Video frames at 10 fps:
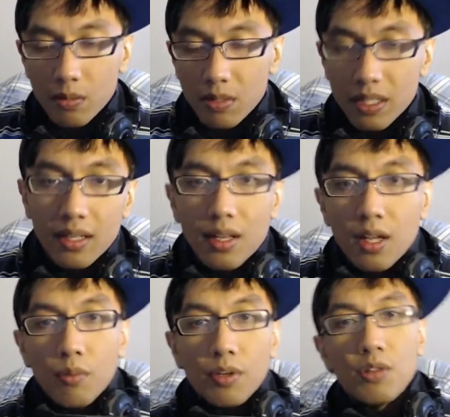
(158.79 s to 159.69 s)
But
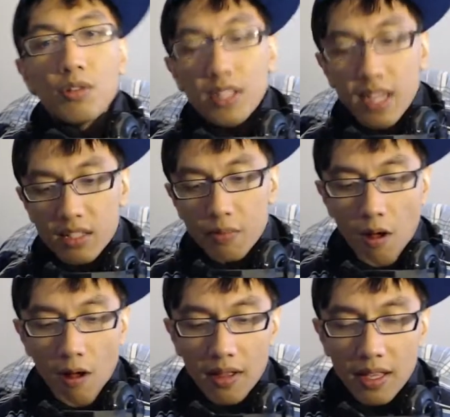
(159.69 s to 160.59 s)
when you use a tennis
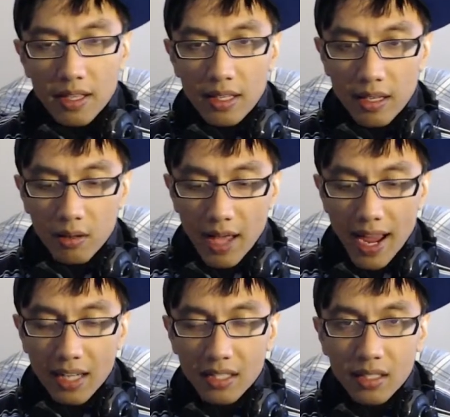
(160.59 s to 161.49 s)
ball, it'll
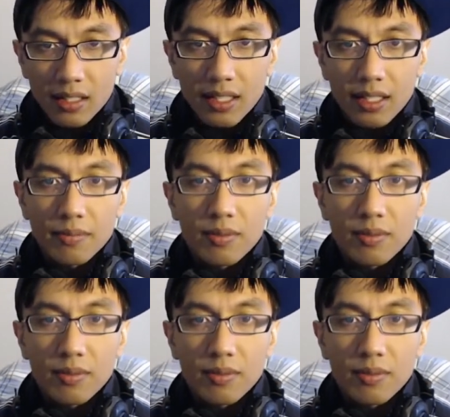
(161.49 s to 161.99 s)
actually,